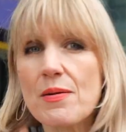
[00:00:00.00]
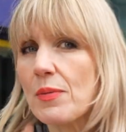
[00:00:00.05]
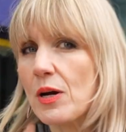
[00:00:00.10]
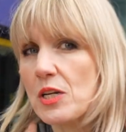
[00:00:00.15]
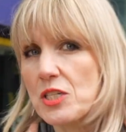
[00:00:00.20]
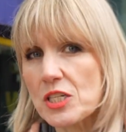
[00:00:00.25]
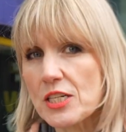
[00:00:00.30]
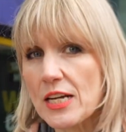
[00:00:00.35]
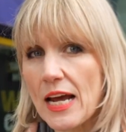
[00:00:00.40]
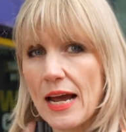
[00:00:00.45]

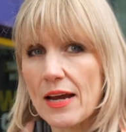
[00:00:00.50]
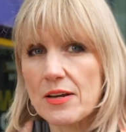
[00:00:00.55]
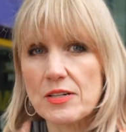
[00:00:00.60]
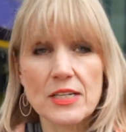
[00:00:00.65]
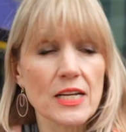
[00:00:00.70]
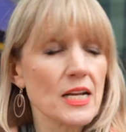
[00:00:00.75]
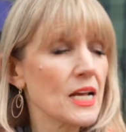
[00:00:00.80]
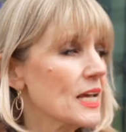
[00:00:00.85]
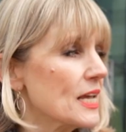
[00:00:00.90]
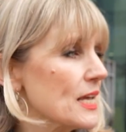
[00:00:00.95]
much
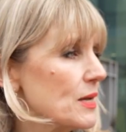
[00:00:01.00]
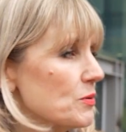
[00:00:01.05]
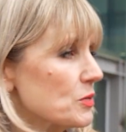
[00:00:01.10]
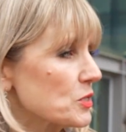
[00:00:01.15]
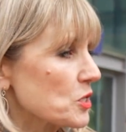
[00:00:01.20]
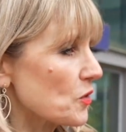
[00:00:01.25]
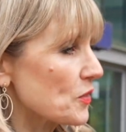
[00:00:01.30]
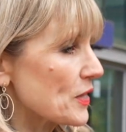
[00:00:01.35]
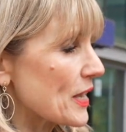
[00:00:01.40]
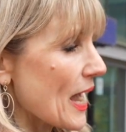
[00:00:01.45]
doubt he
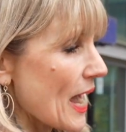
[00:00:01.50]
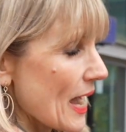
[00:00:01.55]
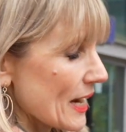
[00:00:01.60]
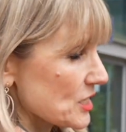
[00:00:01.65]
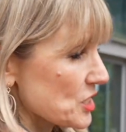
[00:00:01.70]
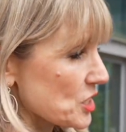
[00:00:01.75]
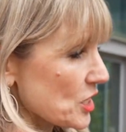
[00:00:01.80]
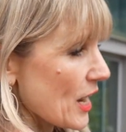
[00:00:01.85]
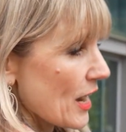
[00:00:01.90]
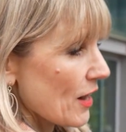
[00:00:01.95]
was on the
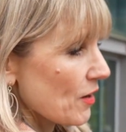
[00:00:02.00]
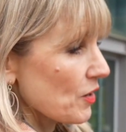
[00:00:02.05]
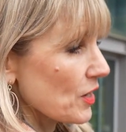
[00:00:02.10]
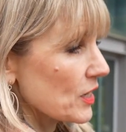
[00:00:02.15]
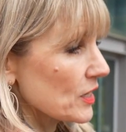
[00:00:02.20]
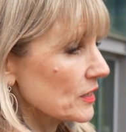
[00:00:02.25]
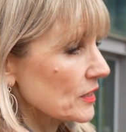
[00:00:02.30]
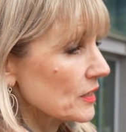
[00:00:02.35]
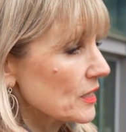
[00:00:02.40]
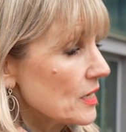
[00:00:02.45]

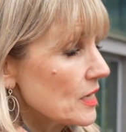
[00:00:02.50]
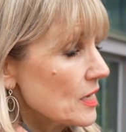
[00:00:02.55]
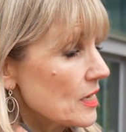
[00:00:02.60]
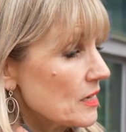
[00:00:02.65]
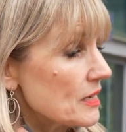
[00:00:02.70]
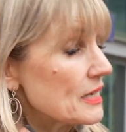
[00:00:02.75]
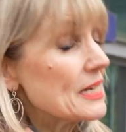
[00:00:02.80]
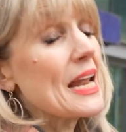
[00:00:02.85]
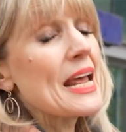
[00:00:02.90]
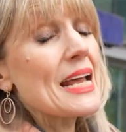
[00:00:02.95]
actuarial
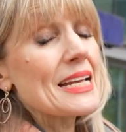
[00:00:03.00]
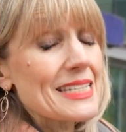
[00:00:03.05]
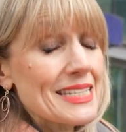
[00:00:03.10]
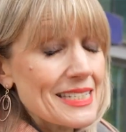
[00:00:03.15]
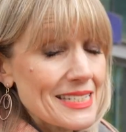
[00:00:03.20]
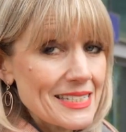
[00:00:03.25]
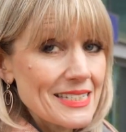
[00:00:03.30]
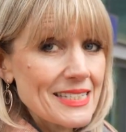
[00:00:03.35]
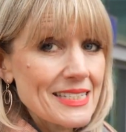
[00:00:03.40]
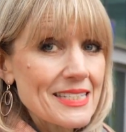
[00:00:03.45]

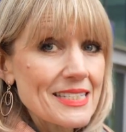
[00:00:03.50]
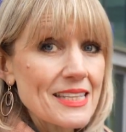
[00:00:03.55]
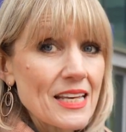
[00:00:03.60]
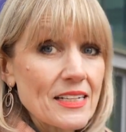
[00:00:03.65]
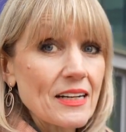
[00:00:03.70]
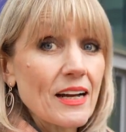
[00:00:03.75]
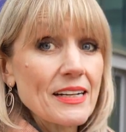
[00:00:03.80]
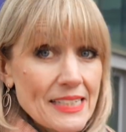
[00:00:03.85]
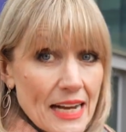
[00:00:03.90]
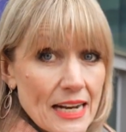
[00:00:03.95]
lists
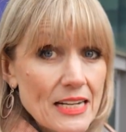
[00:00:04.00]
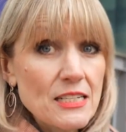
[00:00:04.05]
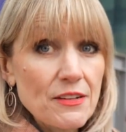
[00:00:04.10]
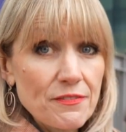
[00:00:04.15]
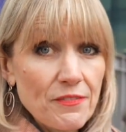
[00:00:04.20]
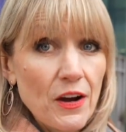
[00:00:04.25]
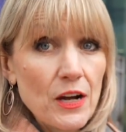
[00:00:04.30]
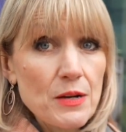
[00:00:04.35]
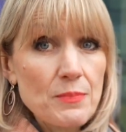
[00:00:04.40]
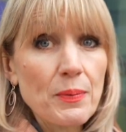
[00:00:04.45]
that
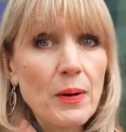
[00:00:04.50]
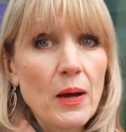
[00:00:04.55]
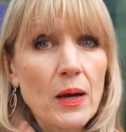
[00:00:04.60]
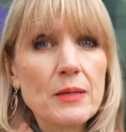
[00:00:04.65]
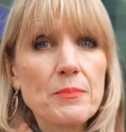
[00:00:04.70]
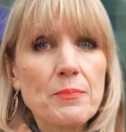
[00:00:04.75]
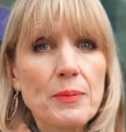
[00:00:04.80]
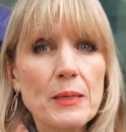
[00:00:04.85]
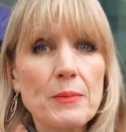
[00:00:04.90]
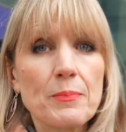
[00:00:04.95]
identified
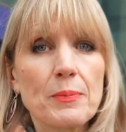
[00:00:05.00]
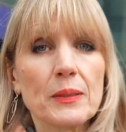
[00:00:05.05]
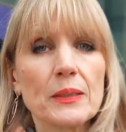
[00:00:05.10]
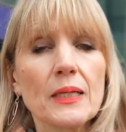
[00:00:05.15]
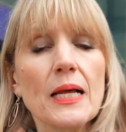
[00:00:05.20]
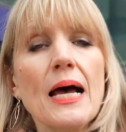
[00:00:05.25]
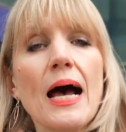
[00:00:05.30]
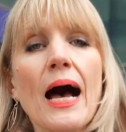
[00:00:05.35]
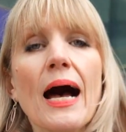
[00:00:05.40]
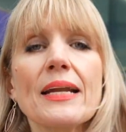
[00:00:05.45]
blind people.